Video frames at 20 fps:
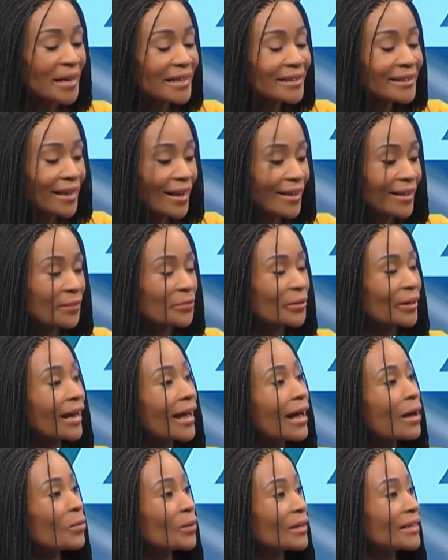in South Africa,
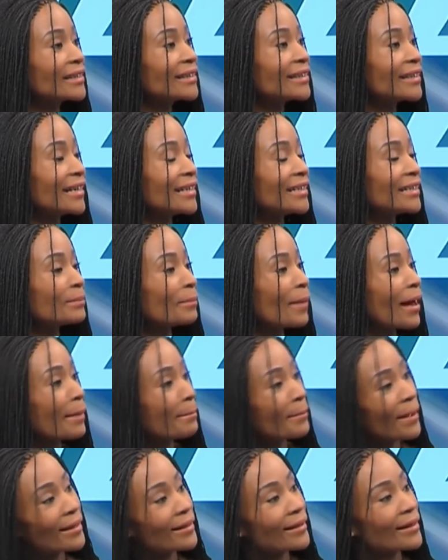I want to send my
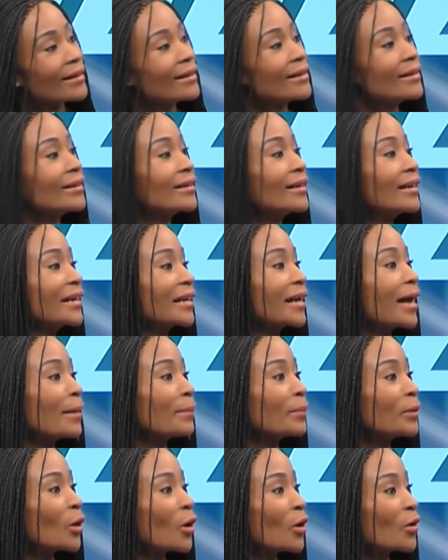mother a
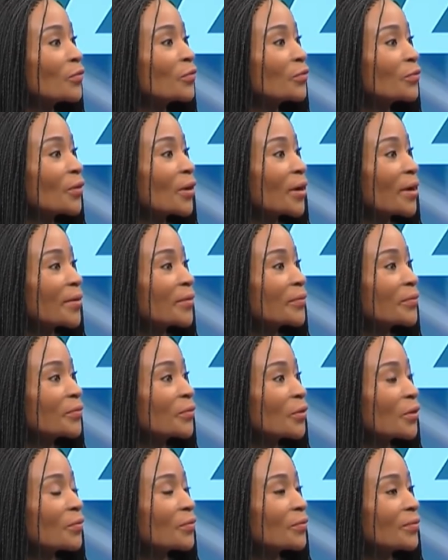couple
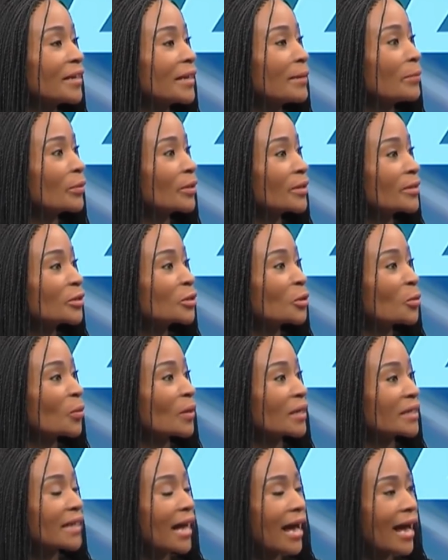of Libras. So
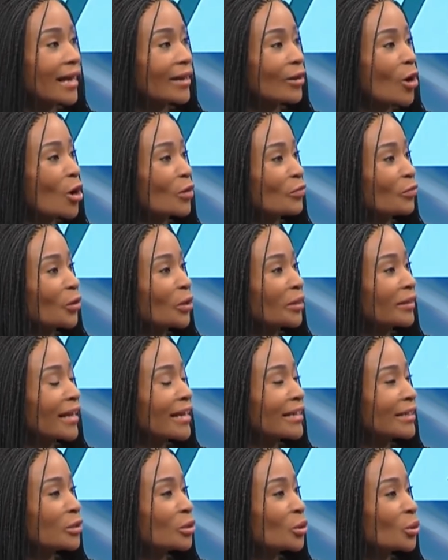what, I convert
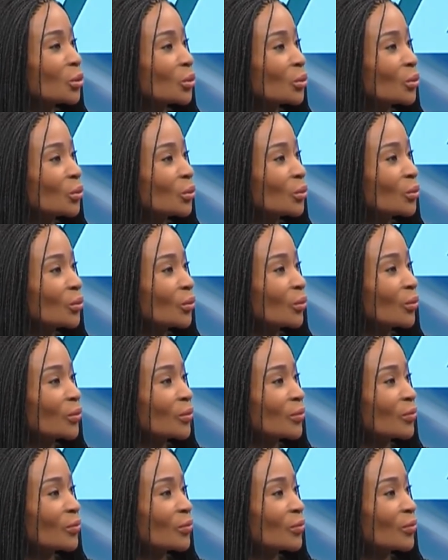that into